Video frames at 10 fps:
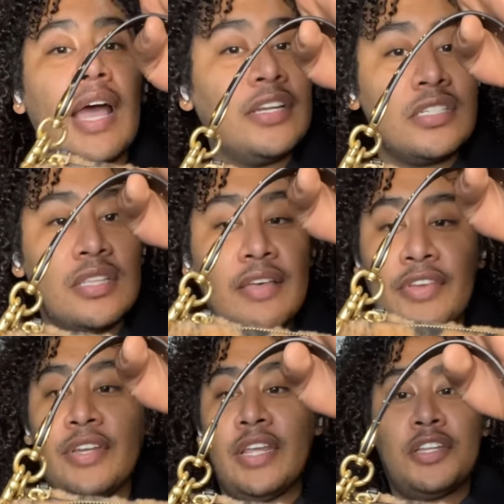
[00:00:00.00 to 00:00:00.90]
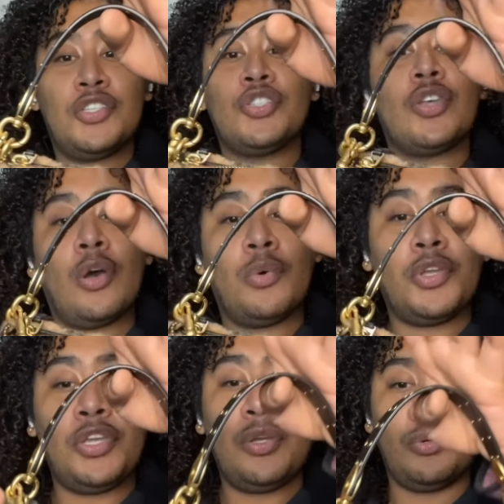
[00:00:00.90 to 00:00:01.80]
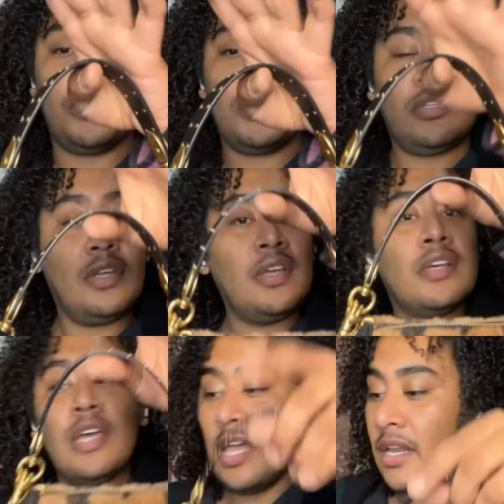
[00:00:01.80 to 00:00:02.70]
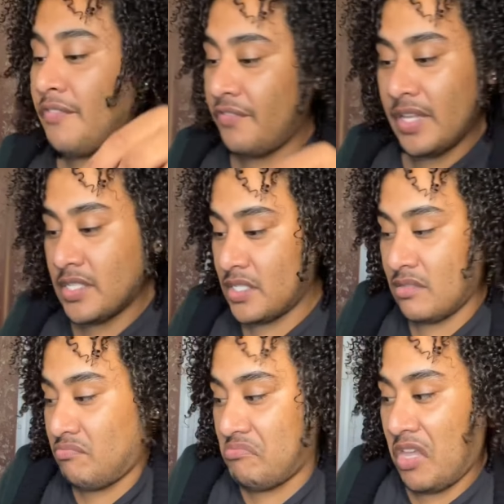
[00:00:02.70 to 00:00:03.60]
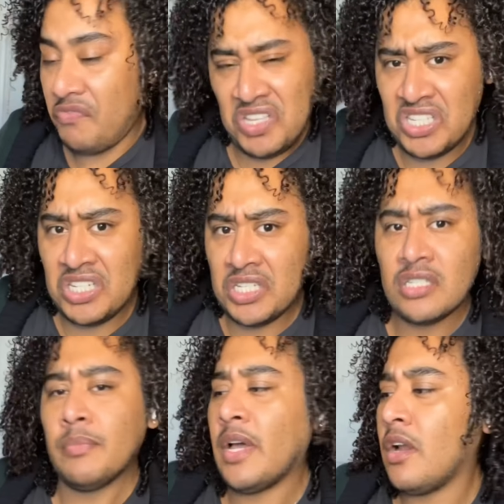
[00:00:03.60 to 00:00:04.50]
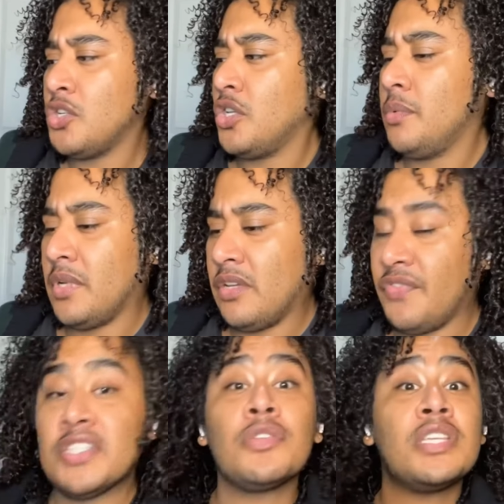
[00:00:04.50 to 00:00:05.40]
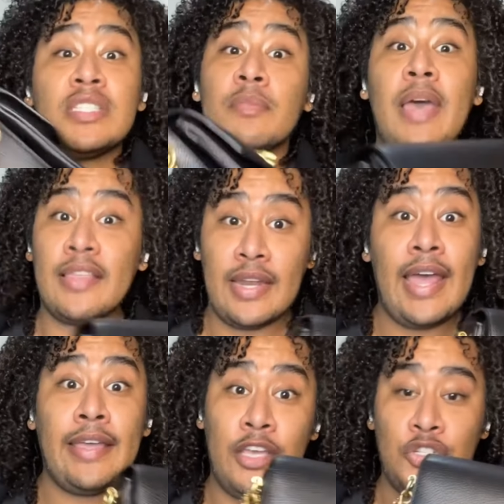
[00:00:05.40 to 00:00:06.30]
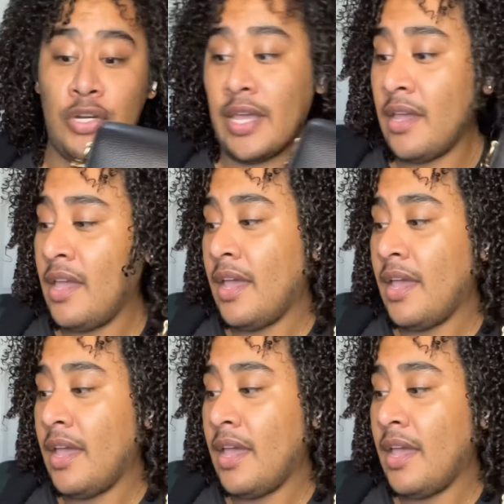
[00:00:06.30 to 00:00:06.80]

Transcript: I just love it. It is so cute. And it fits a decent amount. I'll show you what it fits. So this is the bag that I had yesterday.